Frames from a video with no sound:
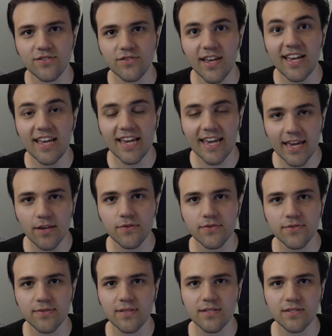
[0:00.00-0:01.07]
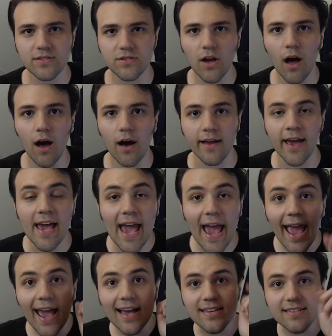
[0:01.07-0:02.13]
he kills this dog
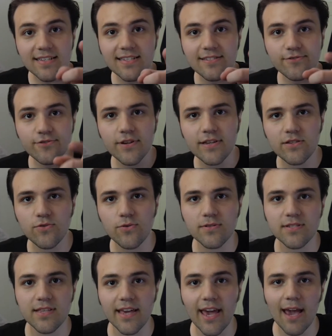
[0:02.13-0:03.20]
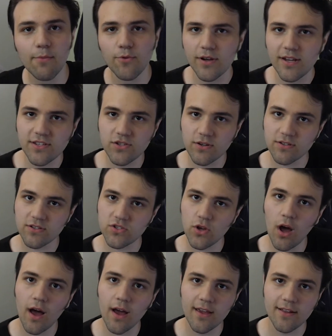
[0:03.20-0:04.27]
as he's looking towards the camera, and he starts
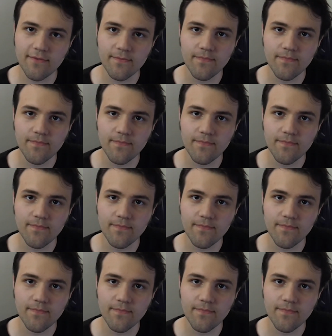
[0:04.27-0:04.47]
talking.